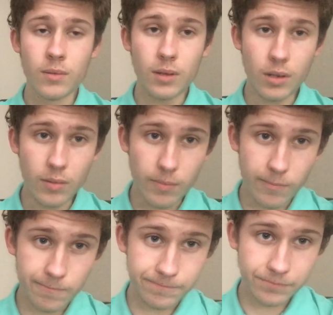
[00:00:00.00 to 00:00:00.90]

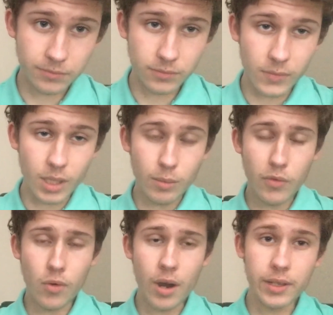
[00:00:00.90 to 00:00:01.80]
Um,
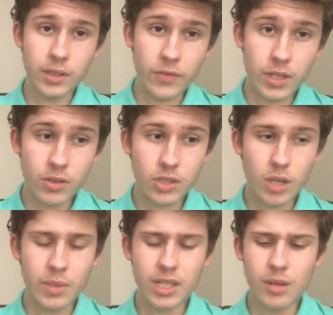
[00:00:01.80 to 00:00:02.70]
before I end the video,
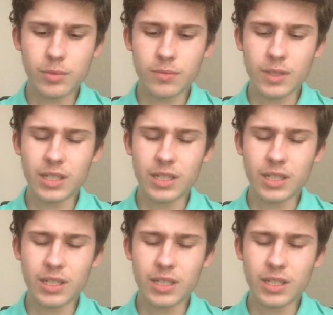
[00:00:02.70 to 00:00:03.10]
tell me down,